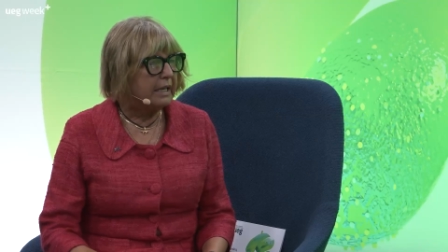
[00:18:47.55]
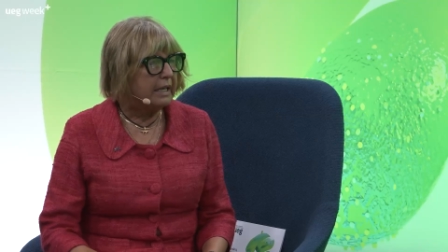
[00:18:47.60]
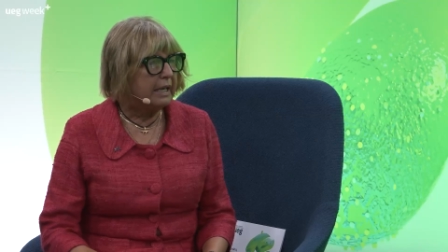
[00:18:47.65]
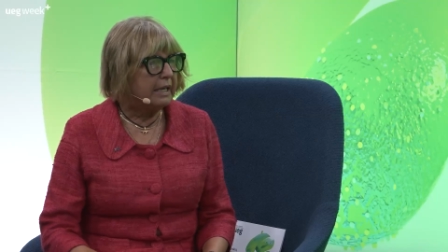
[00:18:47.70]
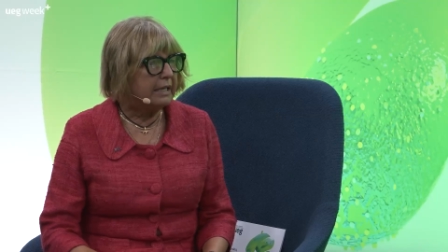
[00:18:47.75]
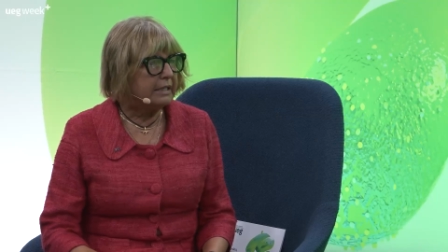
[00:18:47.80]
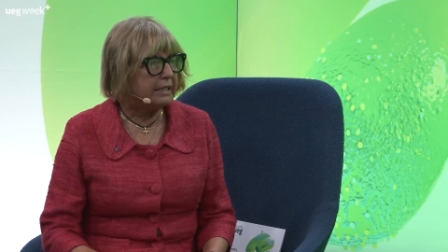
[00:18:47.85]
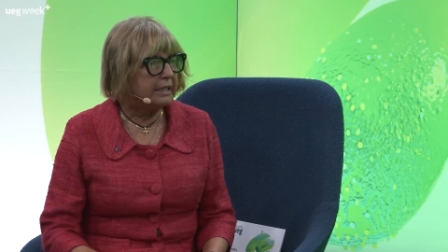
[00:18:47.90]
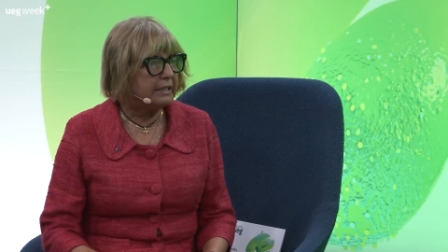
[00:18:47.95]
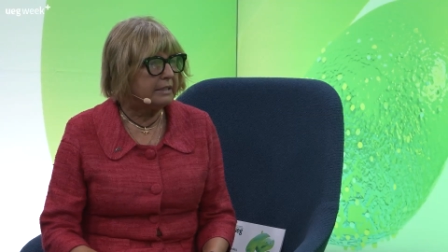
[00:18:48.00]

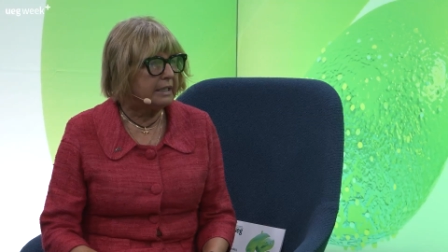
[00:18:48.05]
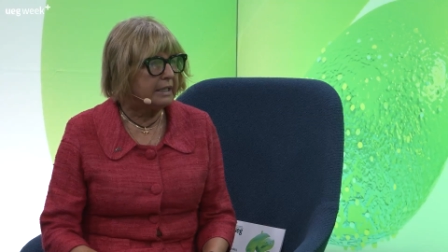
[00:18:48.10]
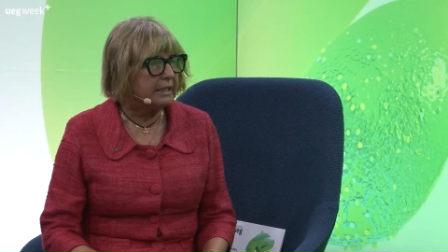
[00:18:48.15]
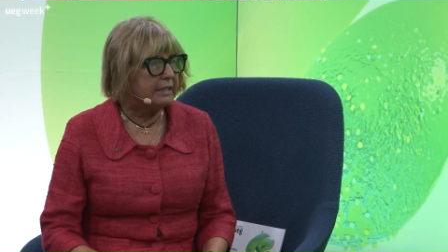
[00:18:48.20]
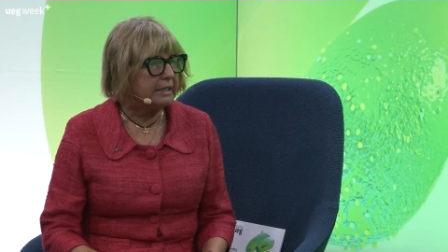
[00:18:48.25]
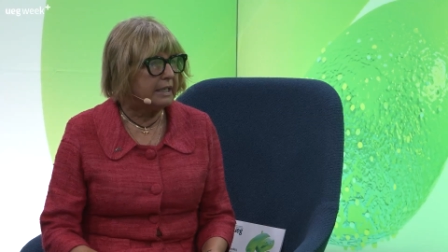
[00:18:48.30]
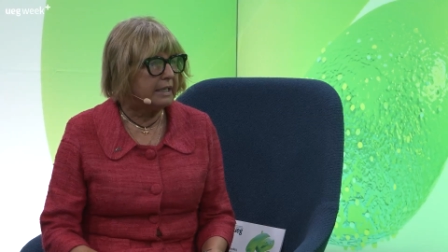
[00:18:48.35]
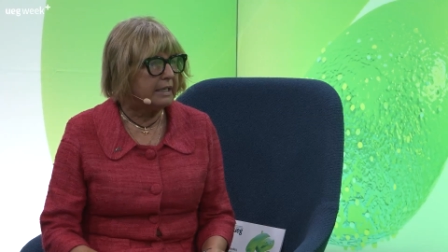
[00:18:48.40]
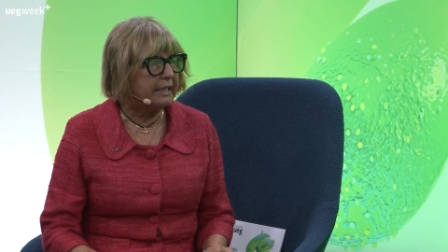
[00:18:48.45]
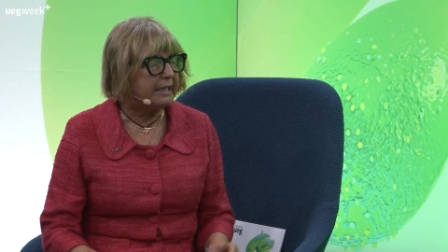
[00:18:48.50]
And they,
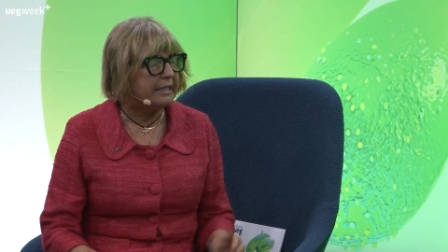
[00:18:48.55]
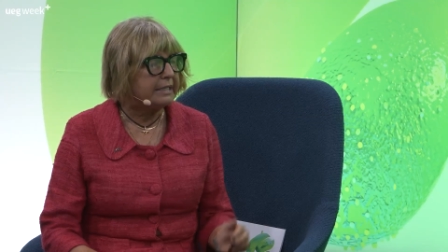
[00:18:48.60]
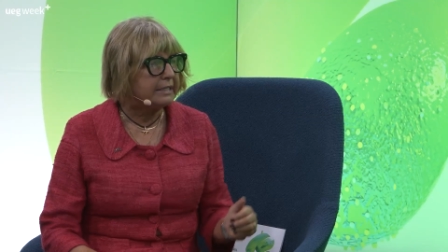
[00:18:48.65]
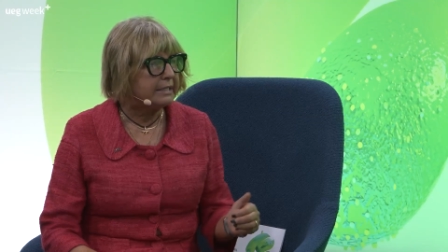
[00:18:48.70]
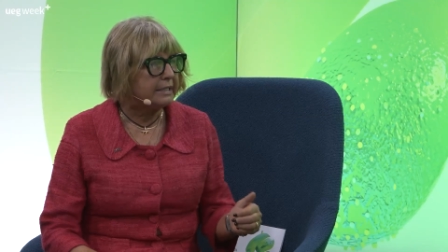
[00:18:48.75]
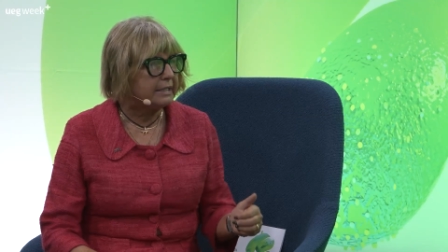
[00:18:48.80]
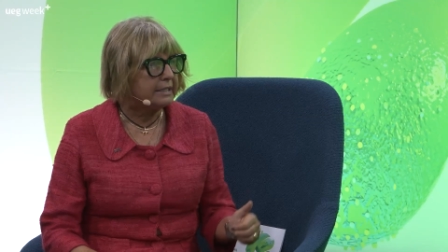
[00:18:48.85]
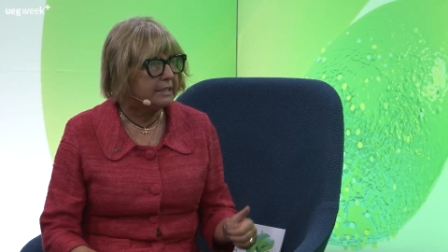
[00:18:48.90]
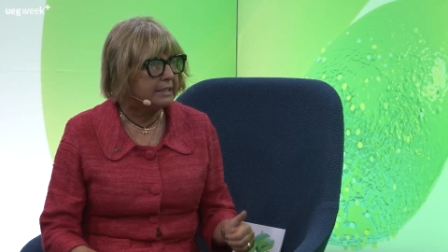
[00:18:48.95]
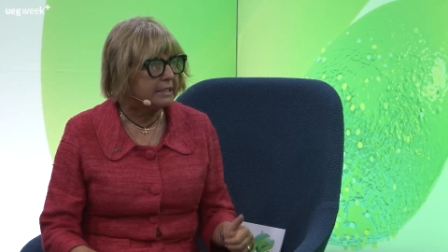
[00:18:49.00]
they
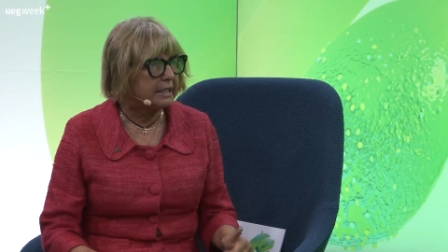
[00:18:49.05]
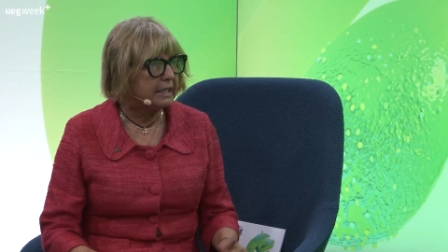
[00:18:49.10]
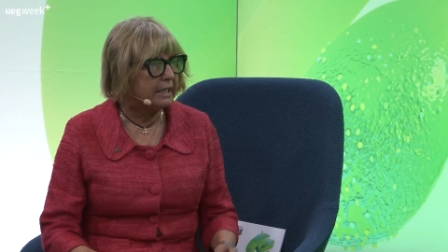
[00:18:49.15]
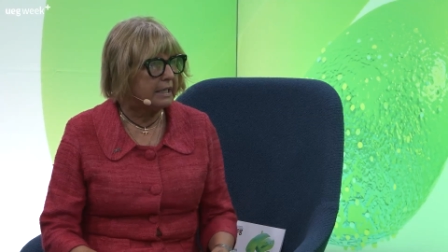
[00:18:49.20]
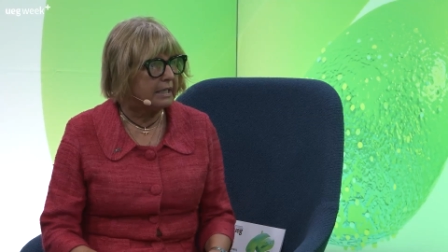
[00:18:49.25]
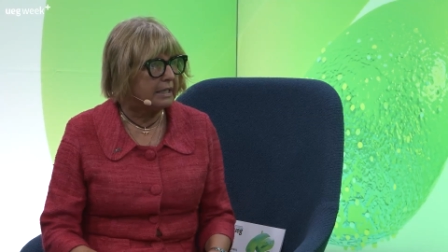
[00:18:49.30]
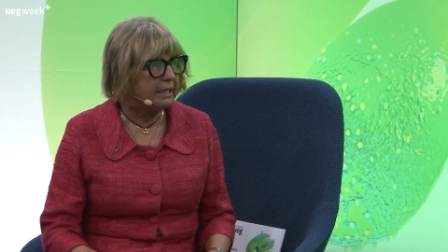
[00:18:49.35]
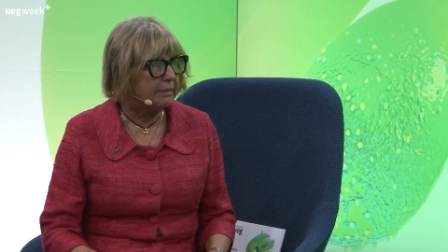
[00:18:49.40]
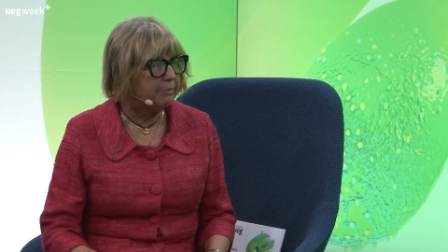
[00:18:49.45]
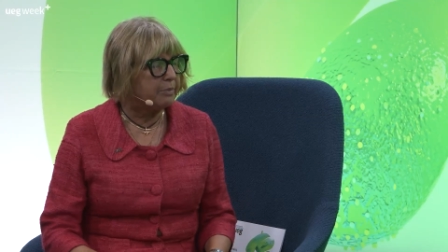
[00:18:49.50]
listed uh,
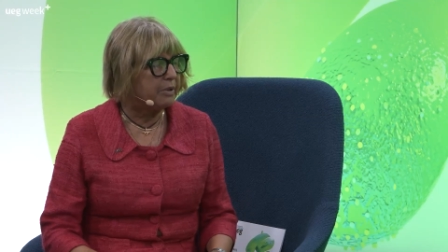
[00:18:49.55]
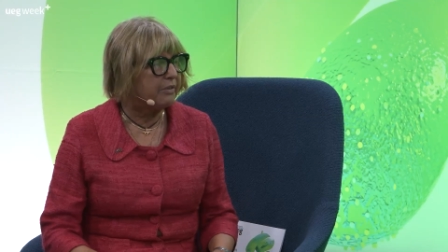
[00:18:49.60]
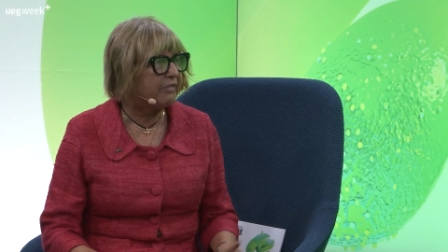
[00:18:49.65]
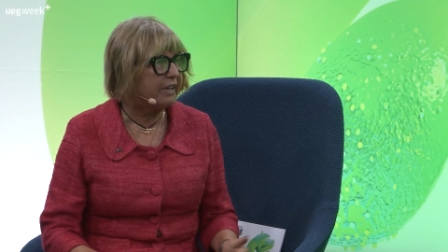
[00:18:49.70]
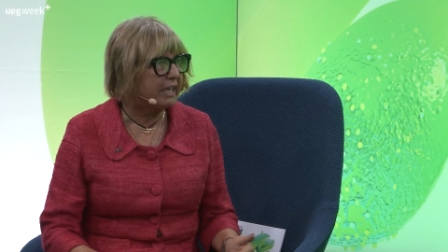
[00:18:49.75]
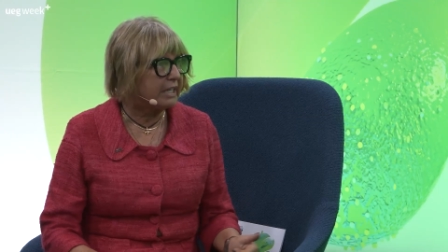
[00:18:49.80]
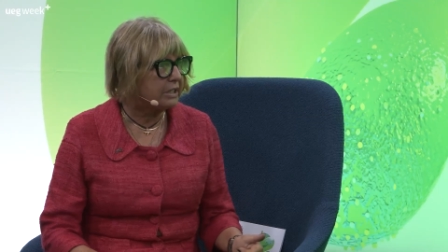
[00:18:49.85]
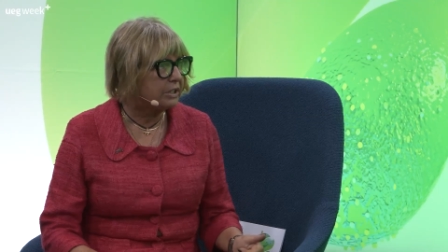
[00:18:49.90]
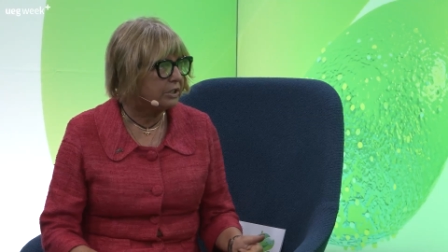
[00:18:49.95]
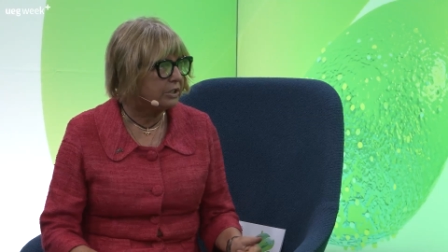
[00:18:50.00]
uh,
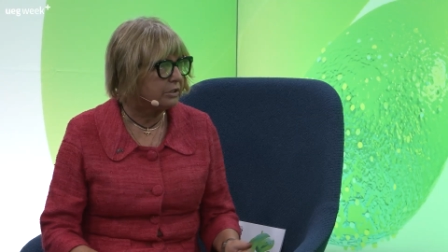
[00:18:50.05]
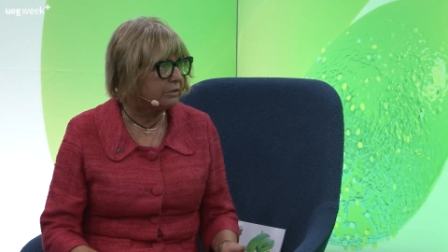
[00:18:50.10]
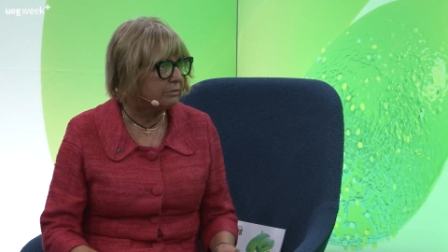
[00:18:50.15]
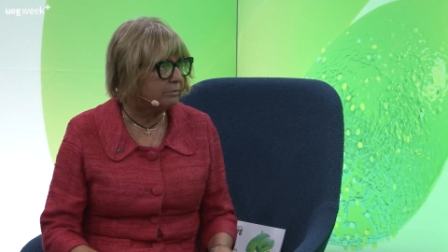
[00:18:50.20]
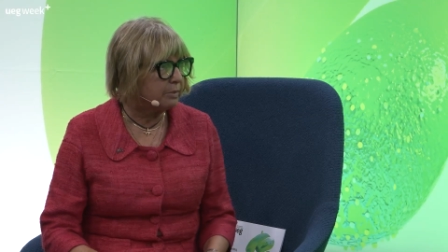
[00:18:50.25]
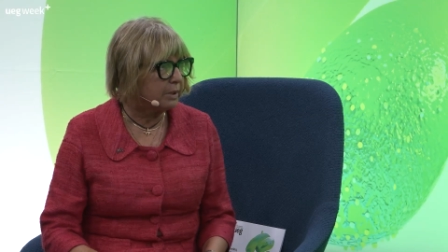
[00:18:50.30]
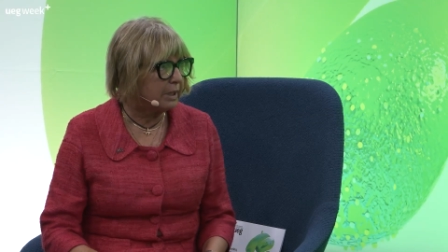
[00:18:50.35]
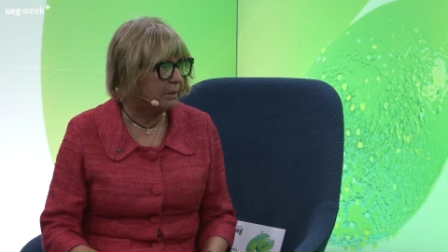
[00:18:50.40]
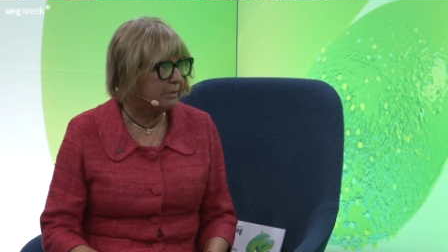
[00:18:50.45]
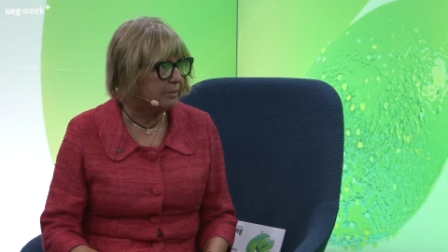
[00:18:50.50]
prevention,
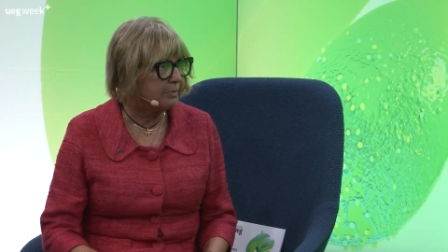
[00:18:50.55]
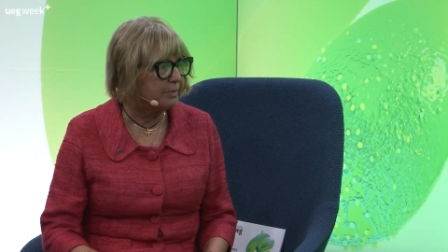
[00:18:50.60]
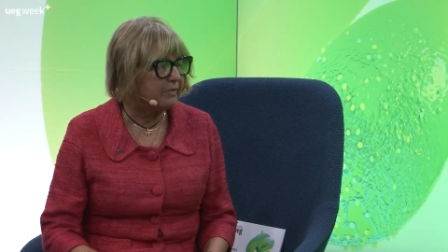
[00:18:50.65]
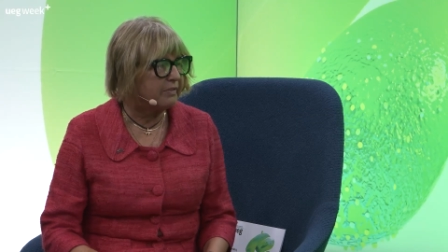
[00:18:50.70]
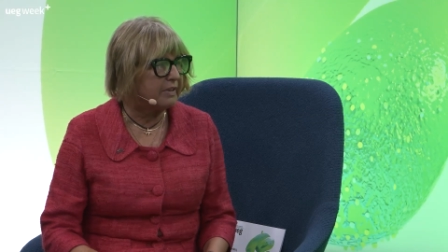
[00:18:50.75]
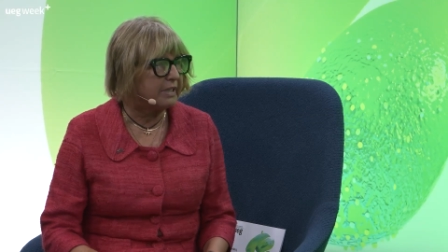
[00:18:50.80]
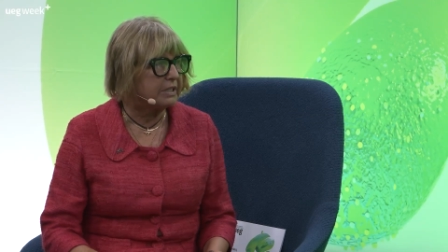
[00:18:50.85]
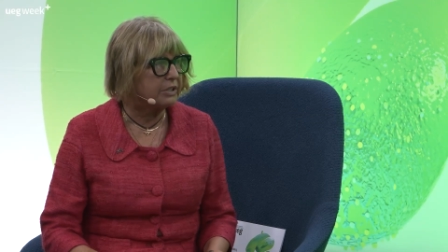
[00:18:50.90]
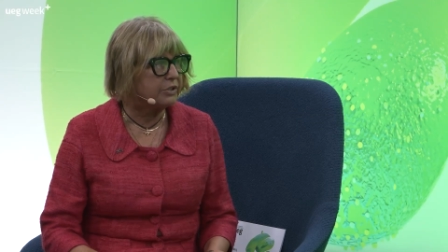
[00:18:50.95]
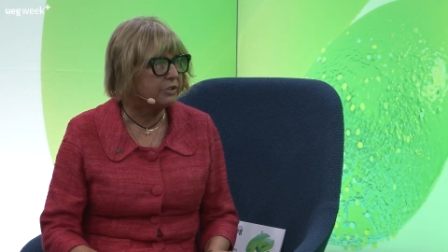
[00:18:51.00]
primary
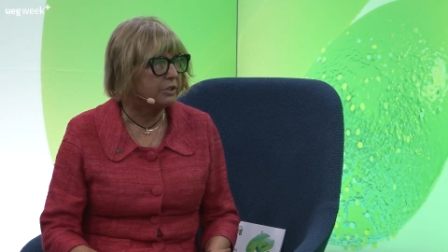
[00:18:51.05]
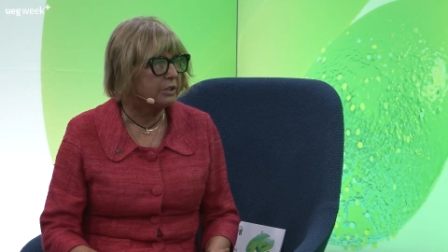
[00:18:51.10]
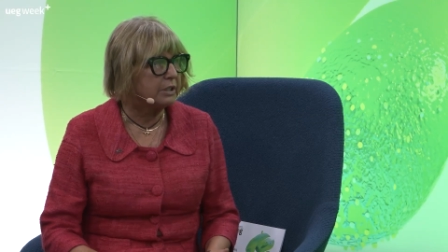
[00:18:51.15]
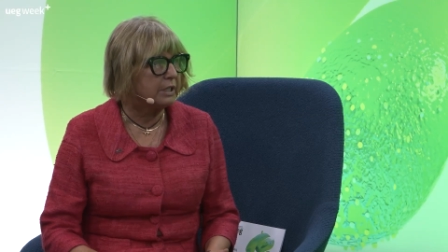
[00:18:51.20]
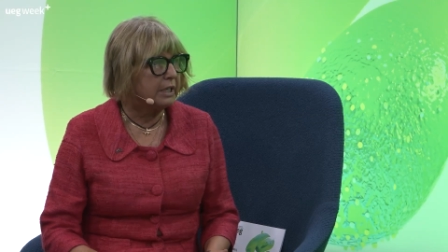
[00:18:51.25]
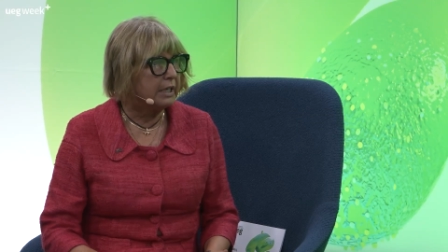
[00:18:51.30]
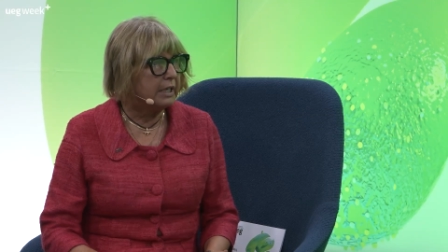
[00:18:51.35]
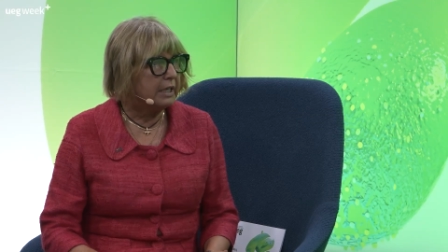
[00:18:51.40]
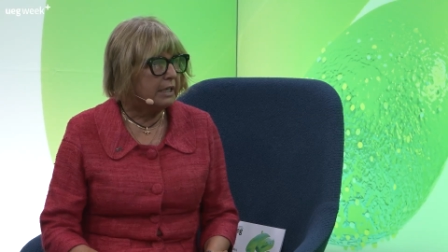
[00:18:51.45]
prevention.